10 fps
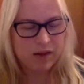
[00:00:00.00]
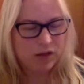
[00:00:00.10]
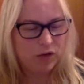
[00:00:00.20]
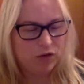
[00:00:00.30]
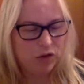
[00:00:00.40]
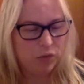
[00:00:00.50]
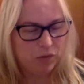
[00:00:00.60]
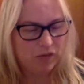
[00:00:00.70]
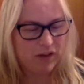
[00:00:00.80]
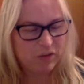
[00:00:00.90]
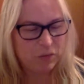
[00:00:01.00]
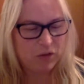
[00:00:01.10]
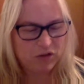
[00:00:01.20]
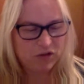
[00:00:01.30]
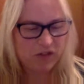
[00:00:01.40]
YouTube or
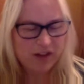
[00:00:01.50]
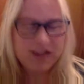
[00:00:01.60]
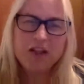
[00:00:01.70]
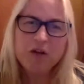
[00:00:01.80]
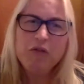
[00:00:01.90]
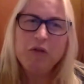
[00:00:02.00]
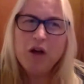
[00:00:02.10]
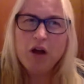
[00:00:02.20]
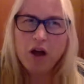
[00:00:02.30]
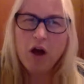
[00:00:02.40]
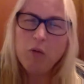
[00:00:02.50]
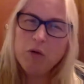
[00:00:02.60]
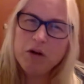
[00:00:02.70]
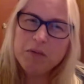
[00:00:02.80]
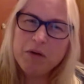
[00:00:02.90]
Facebook, do you find that you're a
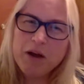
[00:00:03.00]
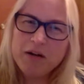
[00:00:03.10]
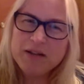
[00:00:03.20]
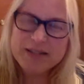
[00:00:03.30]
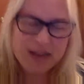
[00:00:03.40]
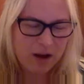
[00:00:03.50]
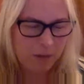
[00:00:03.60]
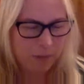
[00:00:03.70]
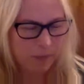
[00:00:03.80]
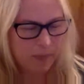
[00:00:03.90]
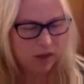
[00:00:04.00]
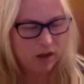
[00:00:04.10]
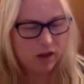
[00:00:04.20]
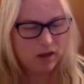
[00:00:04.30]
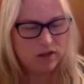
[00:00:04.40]
work in progress now?
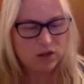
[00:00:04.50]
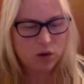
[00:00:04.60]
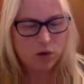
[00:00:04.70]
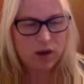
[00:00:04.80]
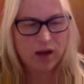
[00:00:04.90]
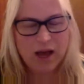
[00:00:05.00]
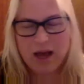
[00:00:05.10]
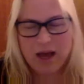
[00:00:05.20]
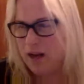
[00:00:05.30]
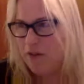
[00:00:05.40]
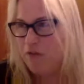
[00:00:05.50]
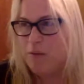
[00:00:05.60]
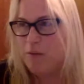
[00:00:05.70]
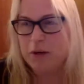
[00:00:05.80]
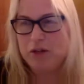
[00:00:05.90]
So on
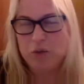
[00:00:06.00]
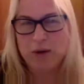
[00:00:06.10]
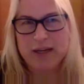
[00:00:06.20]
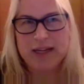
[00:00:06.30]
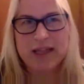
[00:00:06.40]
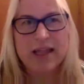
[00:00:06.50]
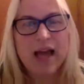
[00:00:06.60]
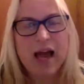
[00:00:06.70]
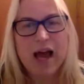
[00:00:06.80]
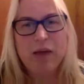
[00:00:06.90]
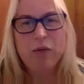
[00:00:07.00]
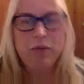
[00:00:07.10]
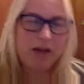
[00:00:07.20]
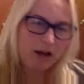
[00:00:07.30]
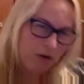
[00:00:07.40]
February 20th, I will
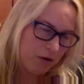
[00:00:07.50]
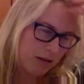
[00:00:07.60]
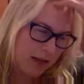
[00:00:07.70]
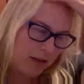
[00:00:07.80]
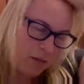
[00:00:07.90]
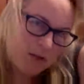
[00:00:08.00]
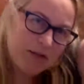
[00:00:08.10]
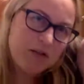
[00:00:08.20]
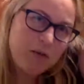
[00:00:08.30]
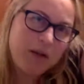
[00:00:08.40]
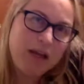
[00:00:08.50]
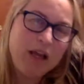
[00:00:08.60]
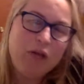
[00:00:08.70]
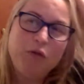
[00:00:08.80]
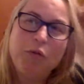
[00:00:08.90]
be at Earth Elements doing
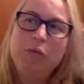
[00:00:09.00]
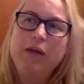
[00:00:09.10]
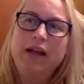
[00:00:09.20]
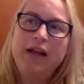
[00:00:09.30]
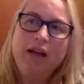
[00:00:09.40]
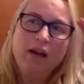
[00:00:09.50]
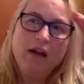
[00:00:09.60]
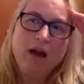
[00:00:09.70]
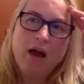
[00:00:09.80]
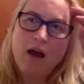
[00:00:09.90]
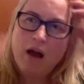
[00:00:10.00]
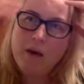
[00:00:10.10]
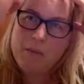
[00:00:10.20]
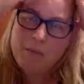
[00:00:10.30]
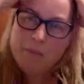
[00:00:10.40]
a group reading.
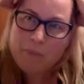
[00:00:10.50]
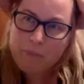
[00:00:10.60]
I